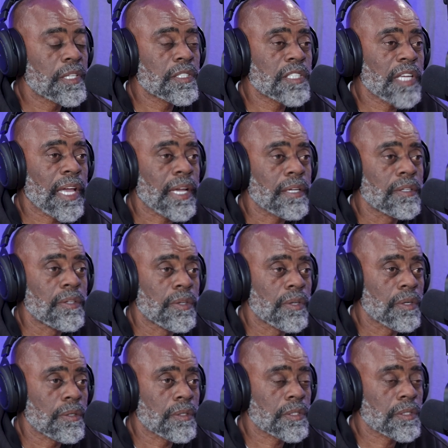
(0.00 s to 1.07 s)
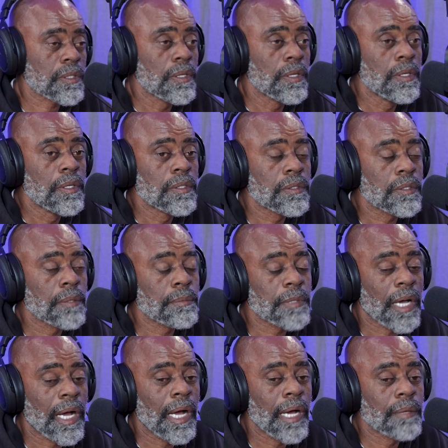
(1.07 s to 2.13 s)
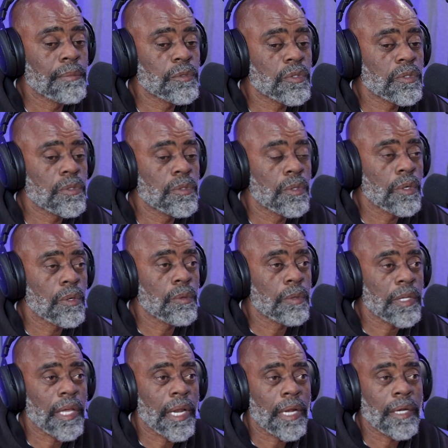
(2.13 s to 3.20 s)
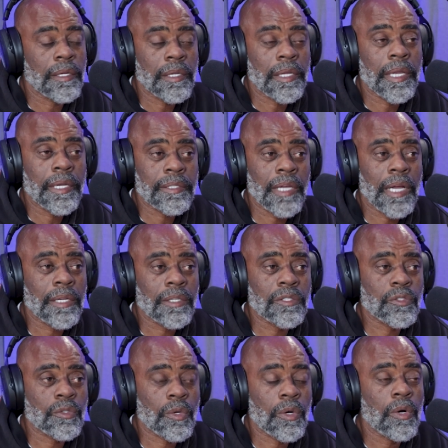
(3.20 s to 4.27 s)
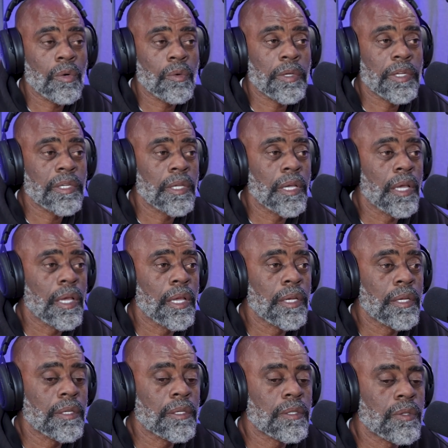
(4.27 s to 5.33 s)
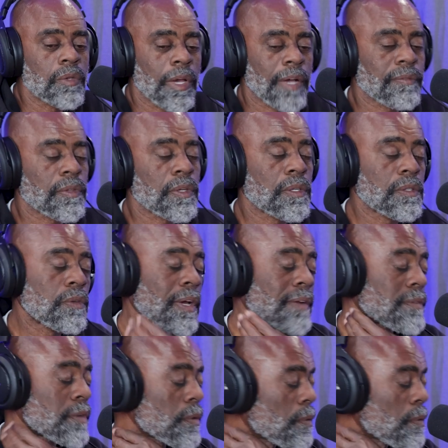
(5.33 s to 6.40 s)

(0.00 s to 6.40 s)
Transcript: in check, because sometimes it gets out of control, and you have to